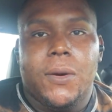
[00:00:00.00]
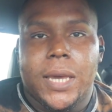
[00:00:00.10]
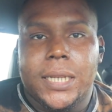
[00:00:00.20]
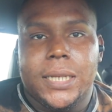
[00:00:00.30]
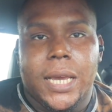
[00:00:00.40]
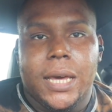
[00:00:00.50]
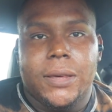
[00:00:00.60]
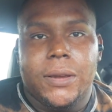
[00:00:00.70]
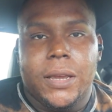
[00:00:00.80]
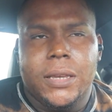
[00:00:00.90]
get
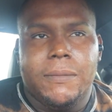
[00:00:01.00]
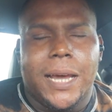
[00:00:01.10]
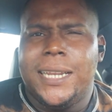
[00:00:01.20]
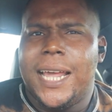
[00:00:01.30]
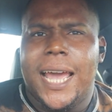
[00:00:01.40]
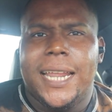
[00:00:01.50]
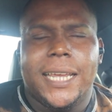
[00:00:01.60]
together and you'll be like, dang,